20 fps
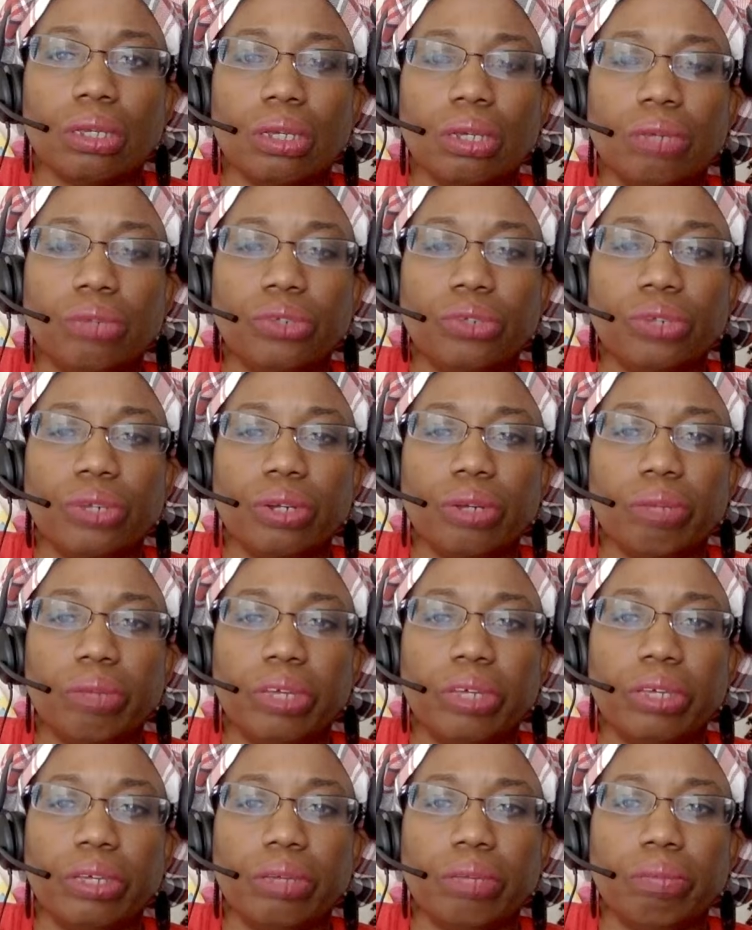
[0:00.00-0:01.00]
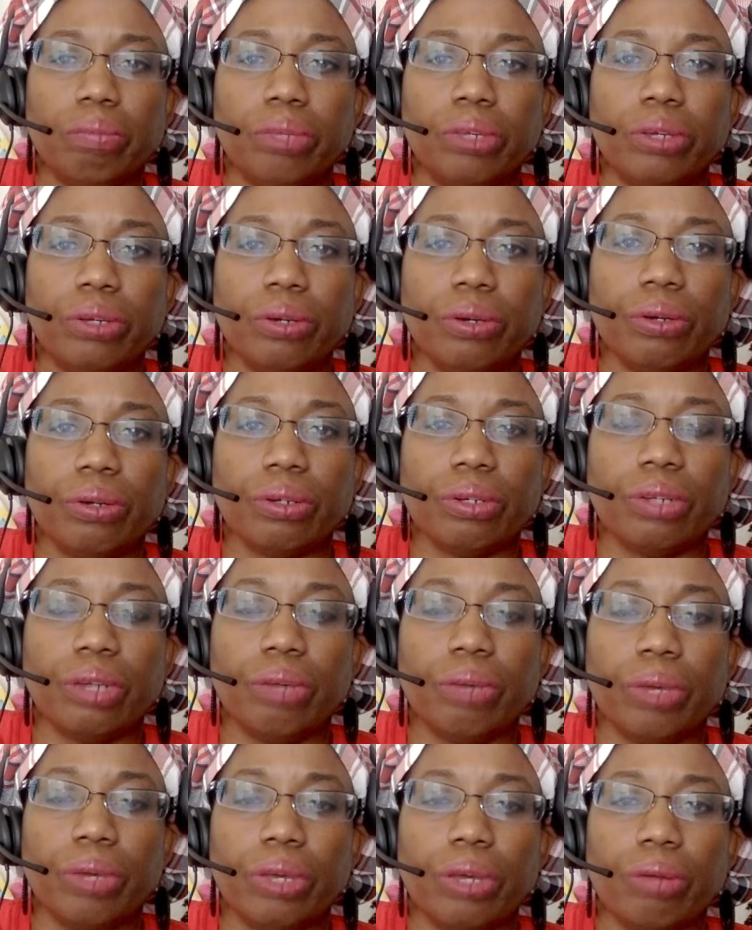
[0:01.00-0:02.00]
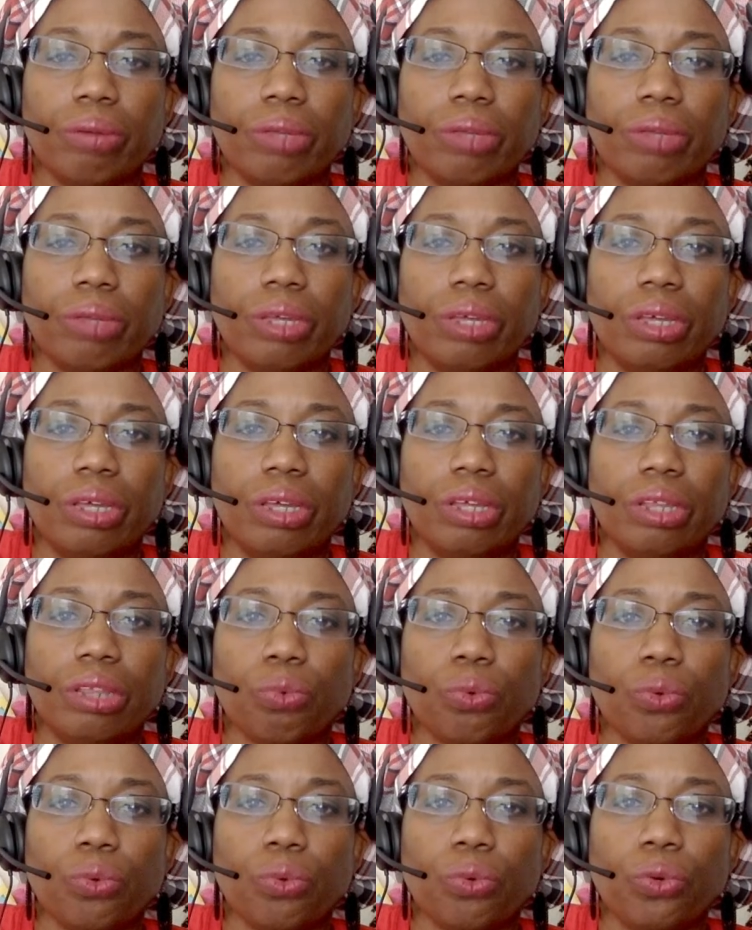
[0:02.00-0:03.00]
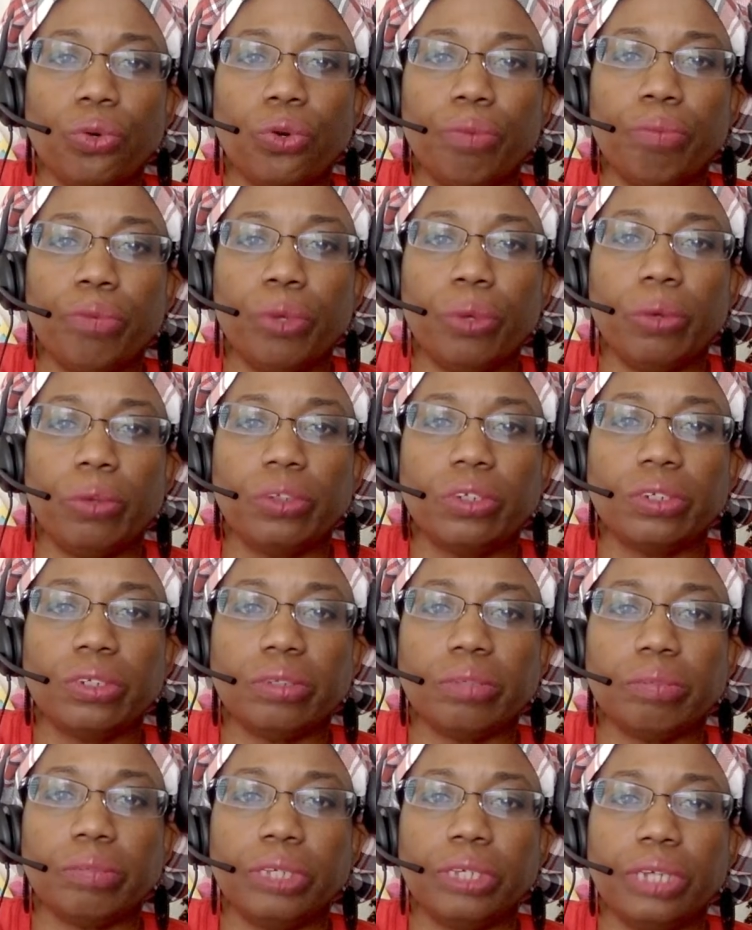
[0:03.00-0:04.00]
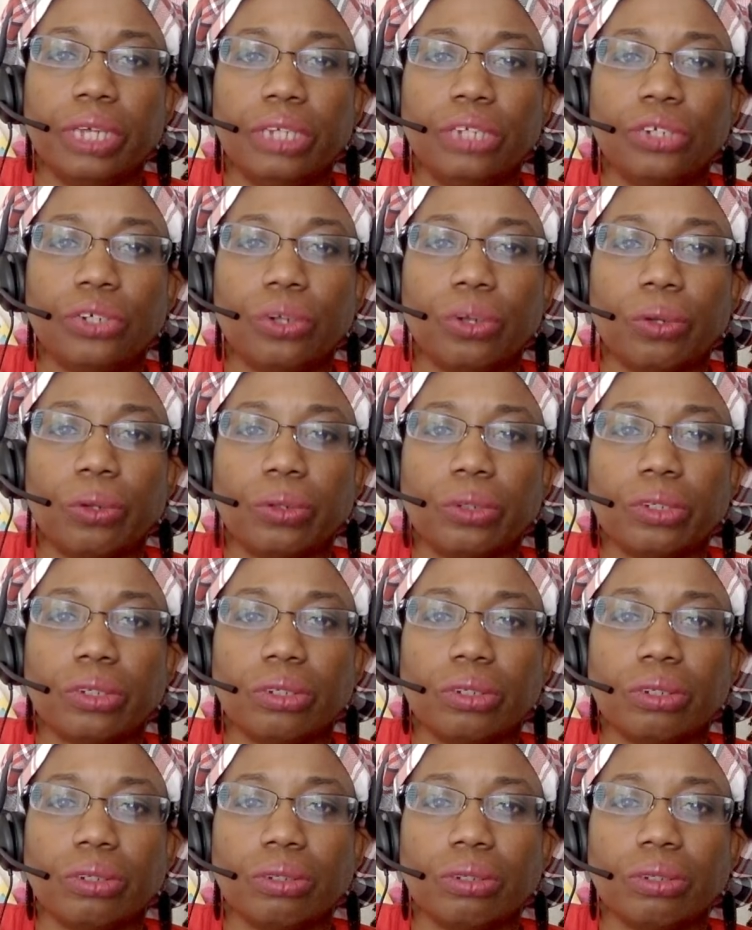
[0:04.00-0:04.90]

I'm trying to make it bigger. There we go. The rule removes PHOs